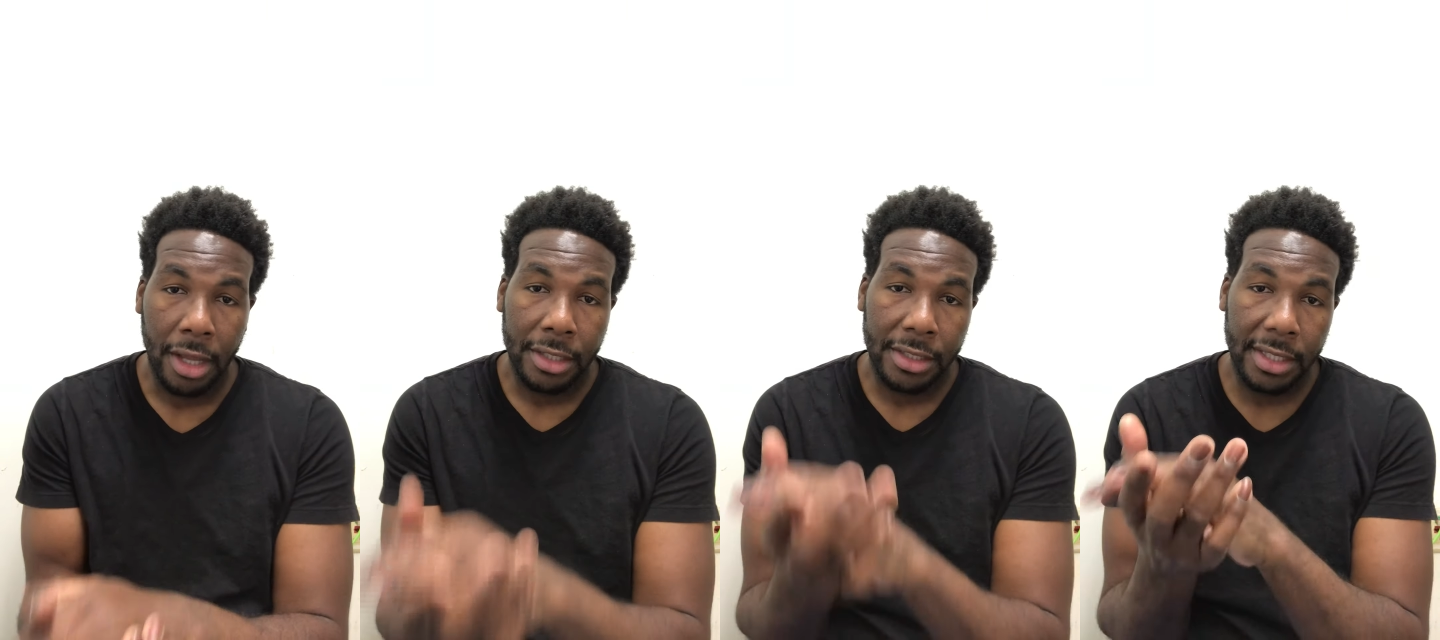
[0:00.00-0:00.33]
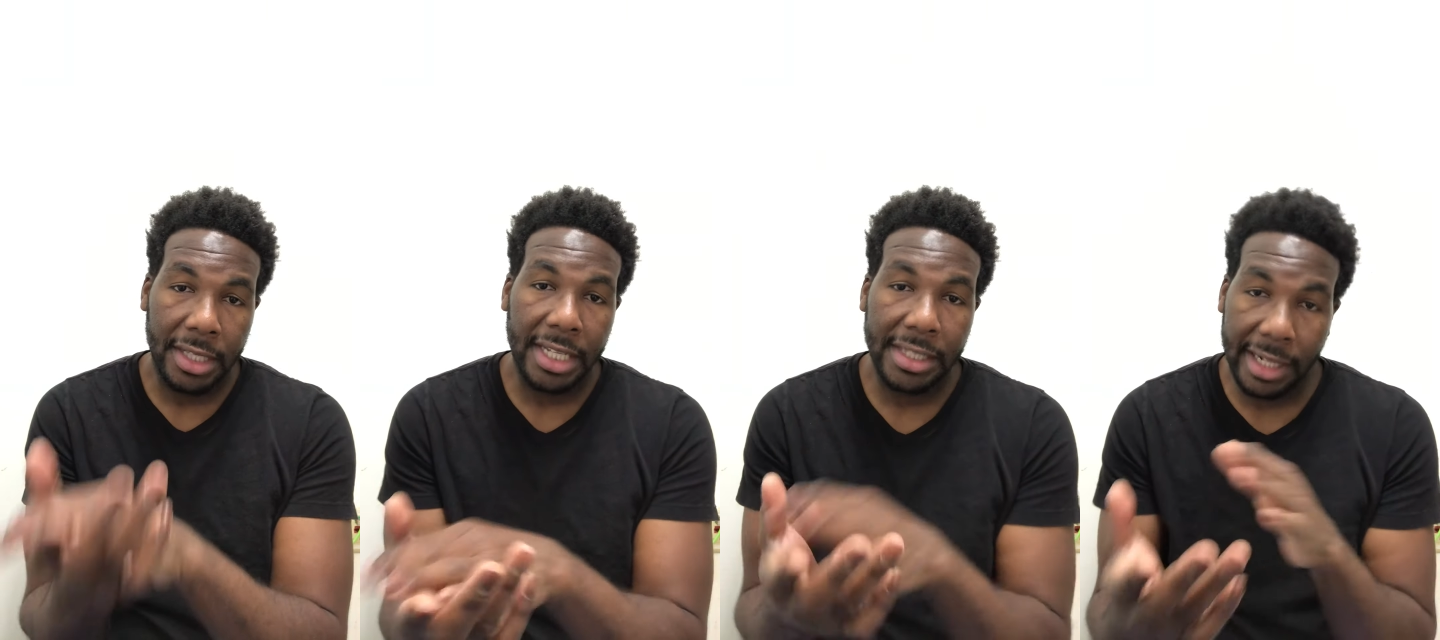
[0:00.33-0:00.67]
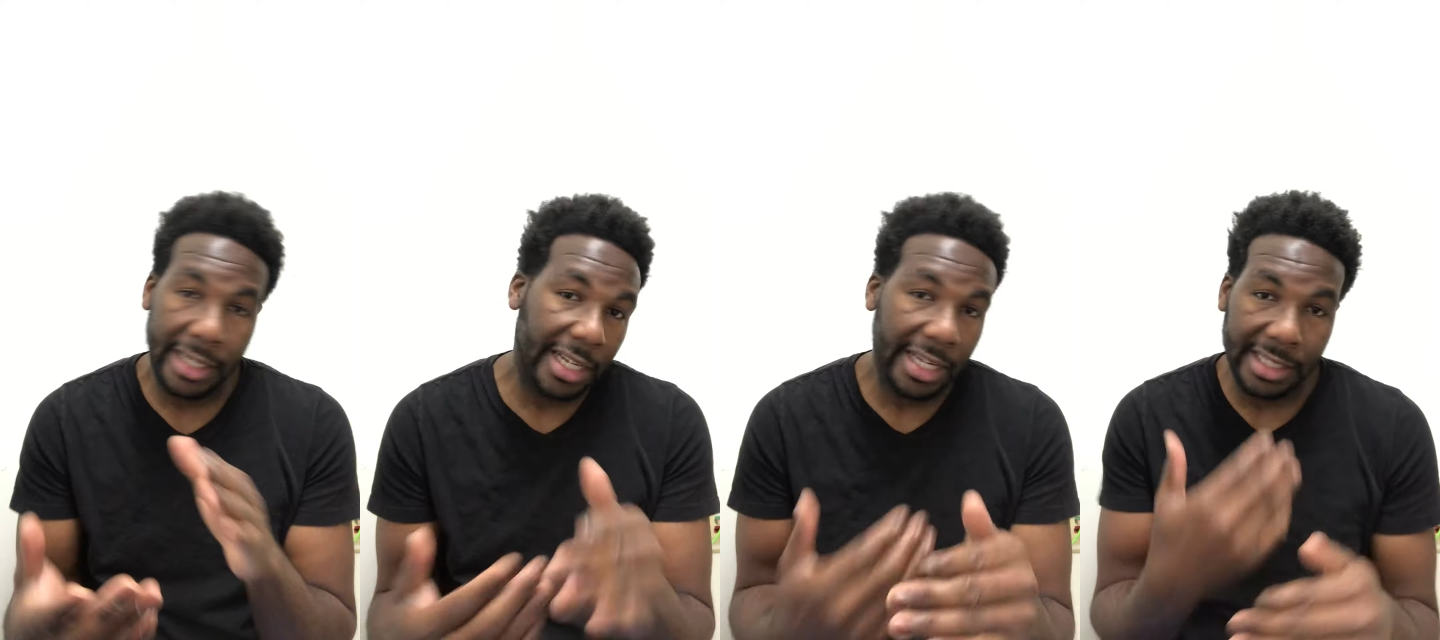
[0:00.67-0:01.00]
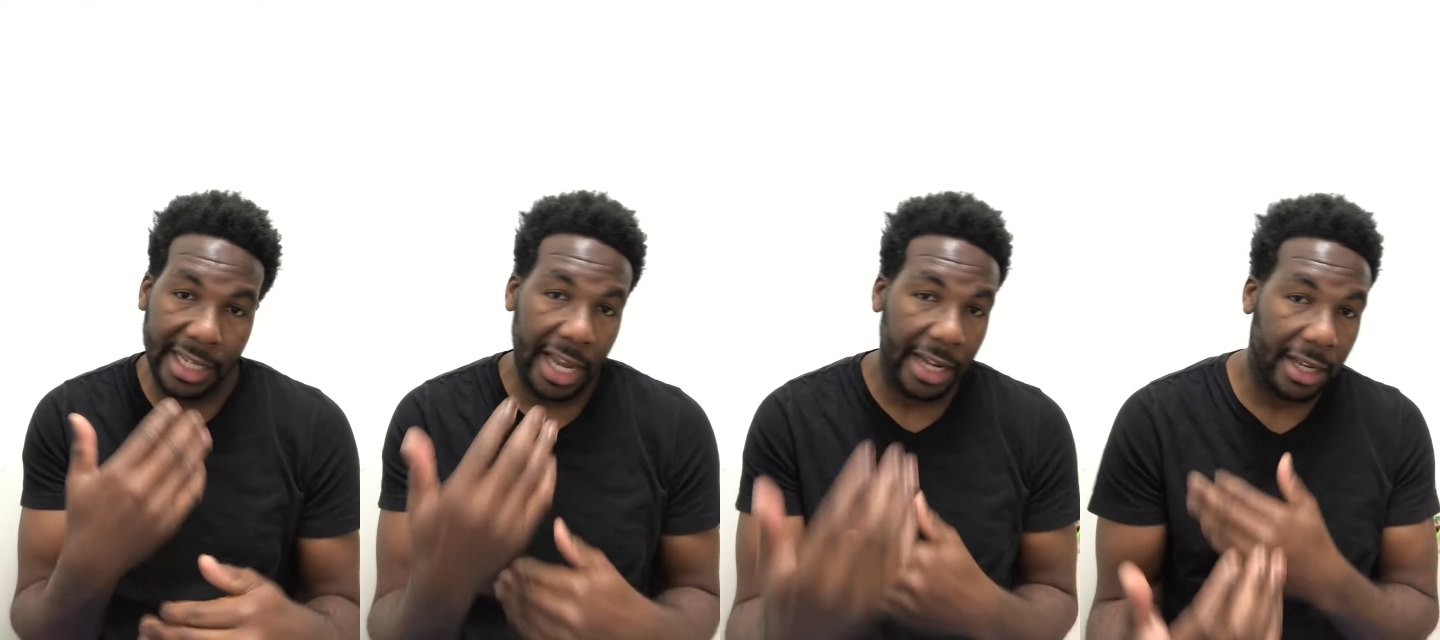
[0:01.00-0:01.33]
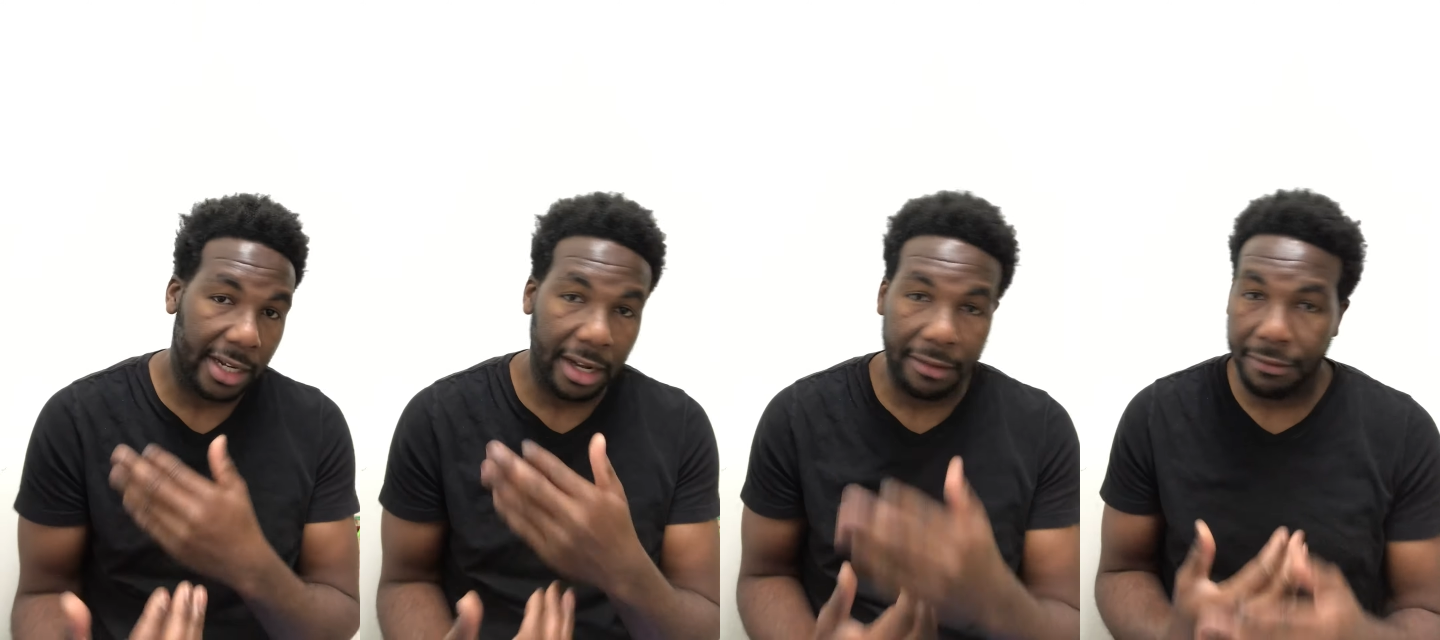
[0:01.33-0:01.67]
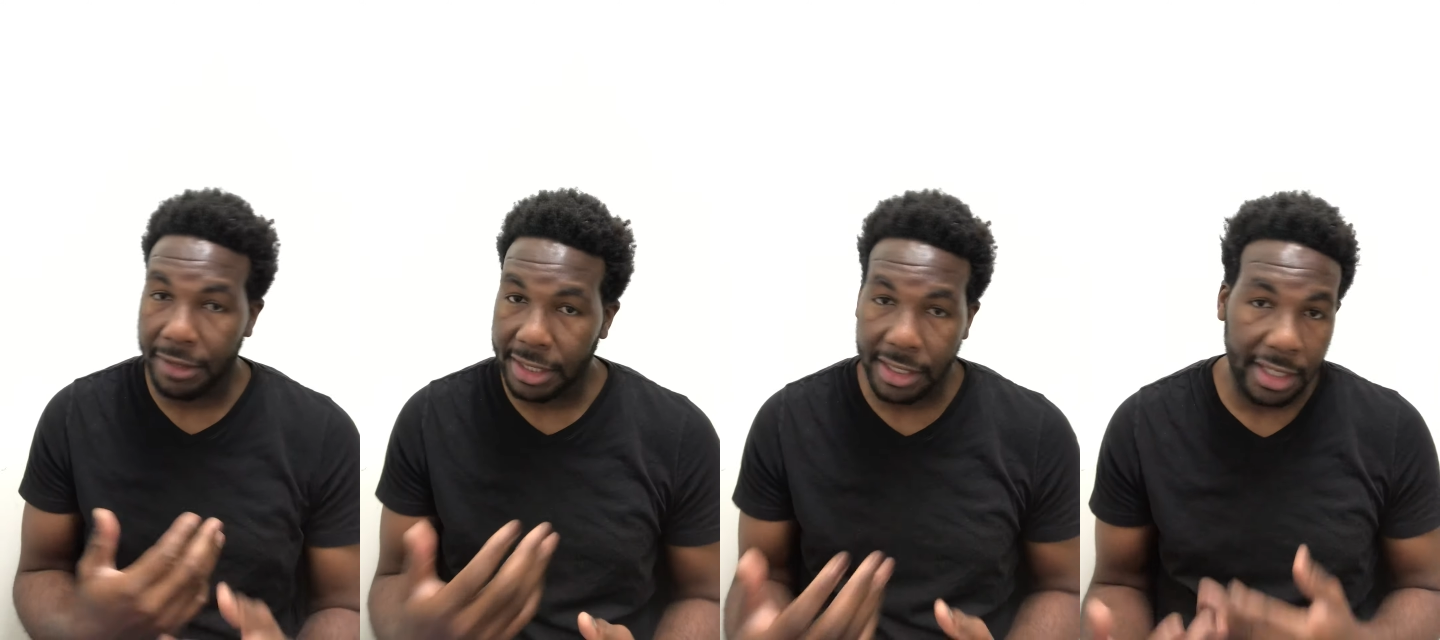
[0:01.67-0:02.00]
So this letter is kind of
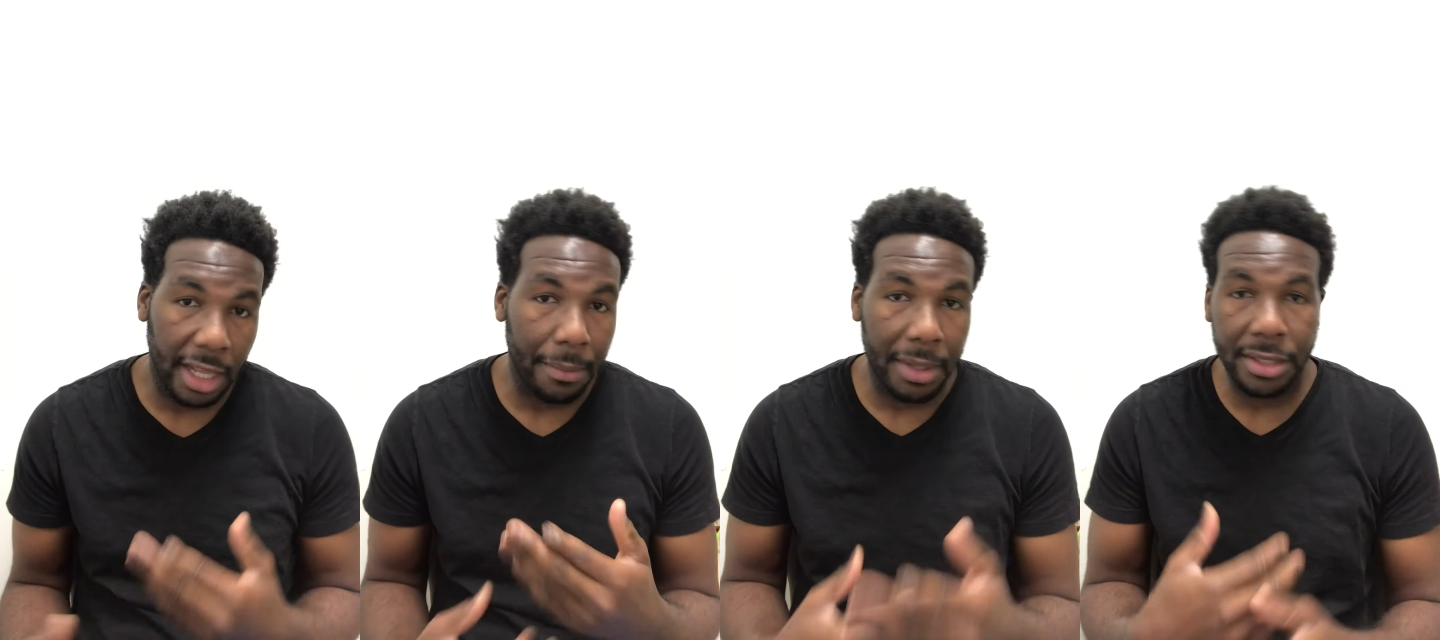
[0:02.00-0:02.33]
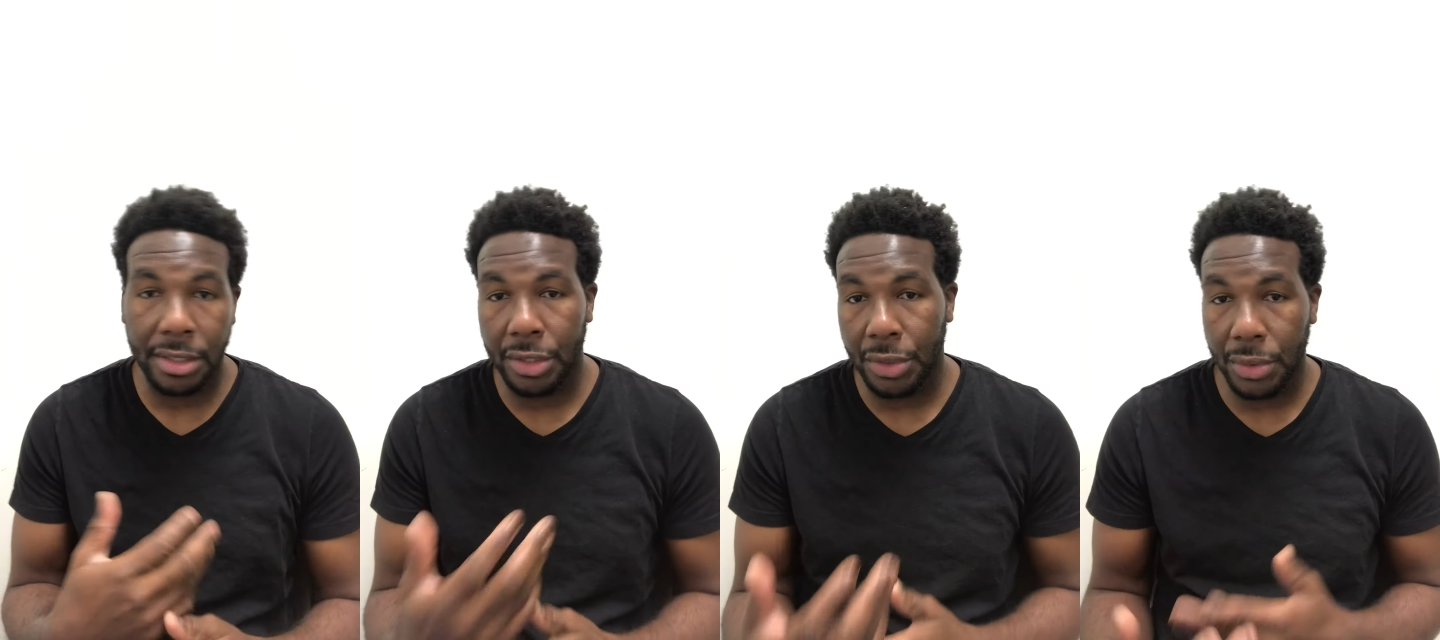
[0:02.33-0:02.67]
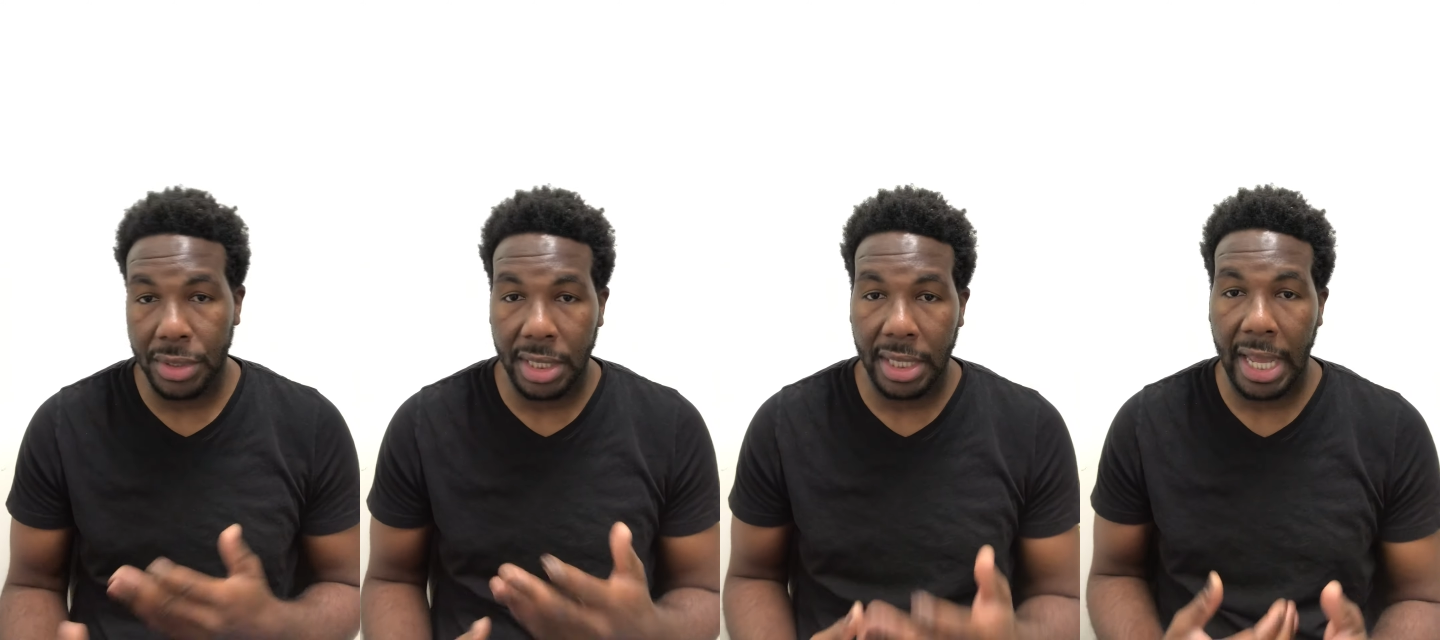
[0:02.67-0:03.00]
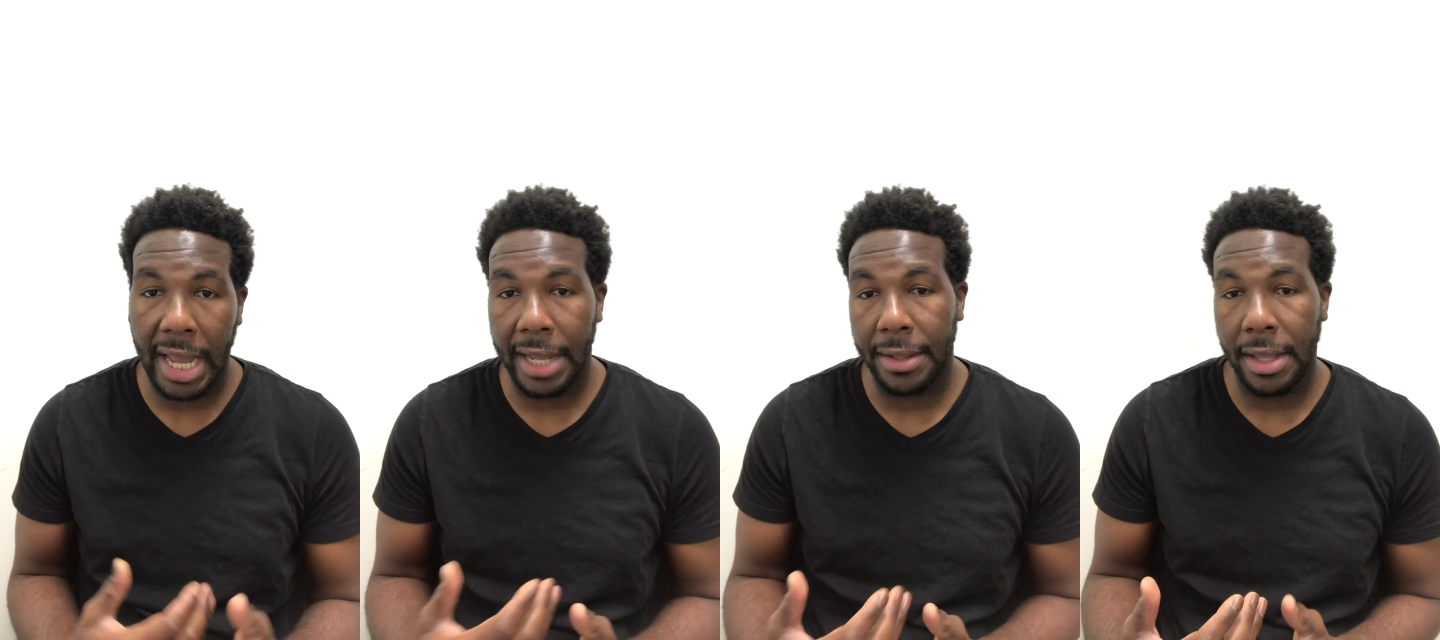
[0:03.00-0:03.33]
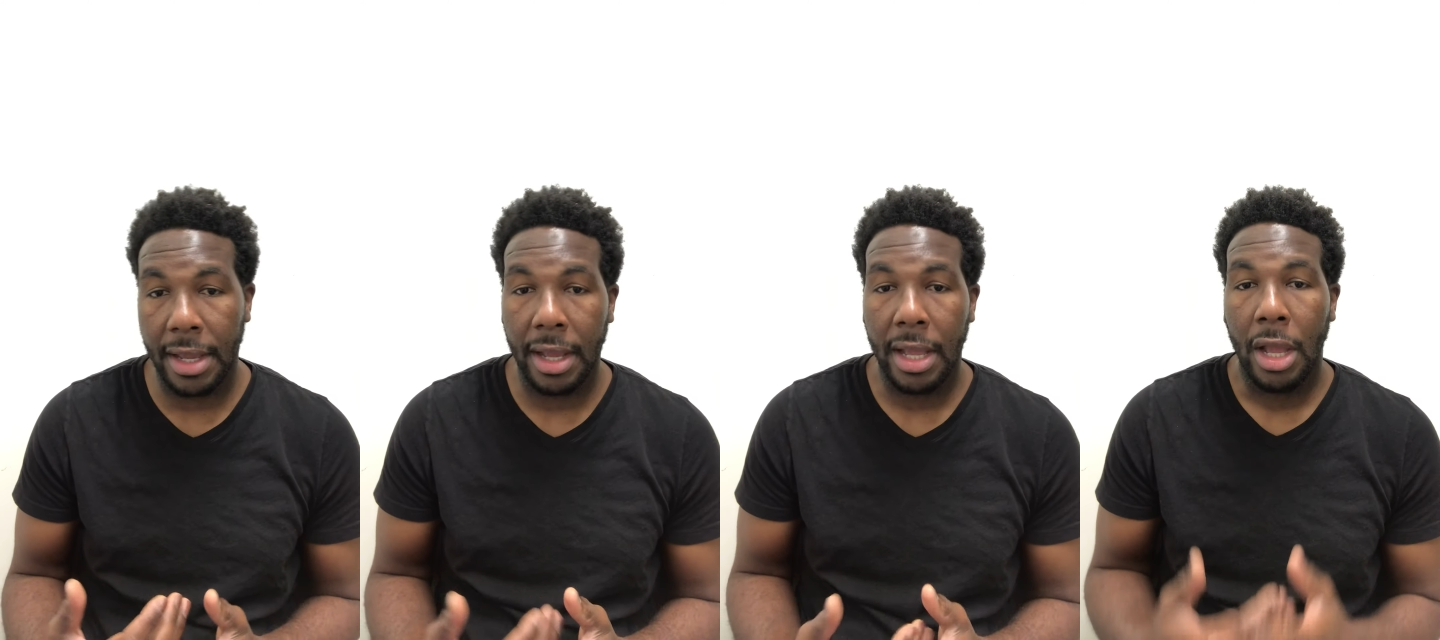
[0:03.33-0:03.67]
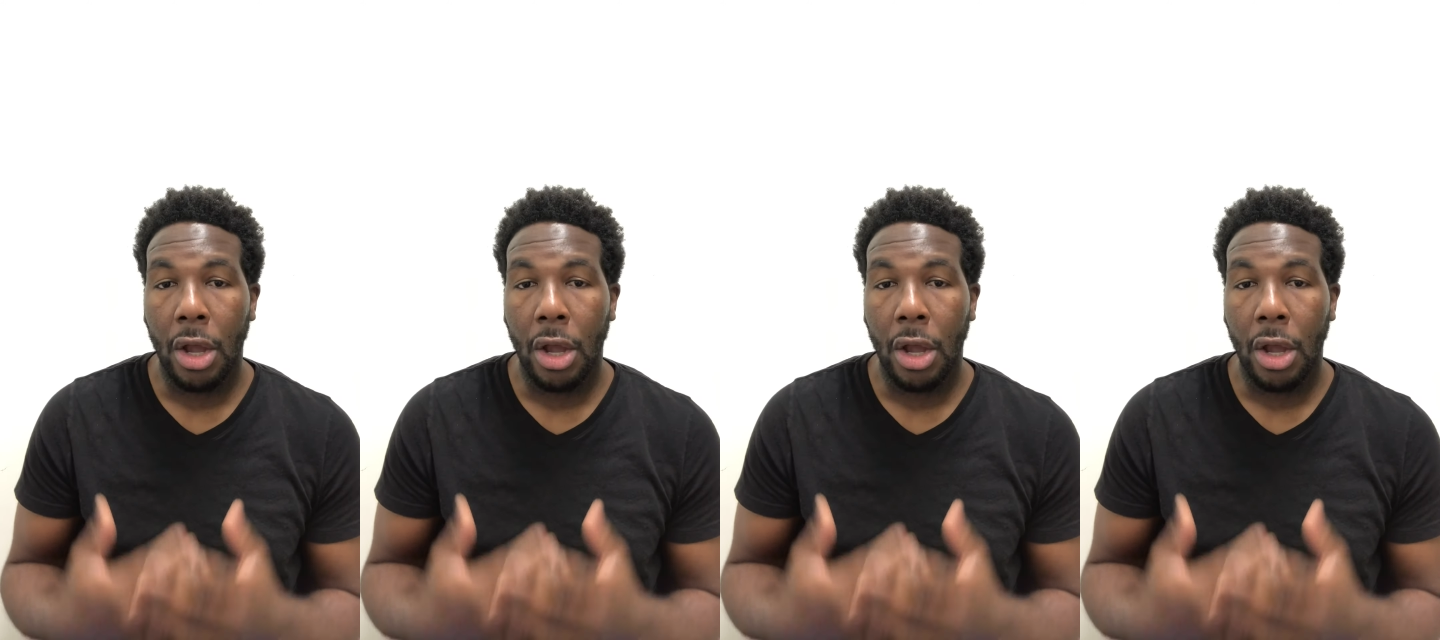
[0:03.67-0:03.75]
convincing them, introducing the idea,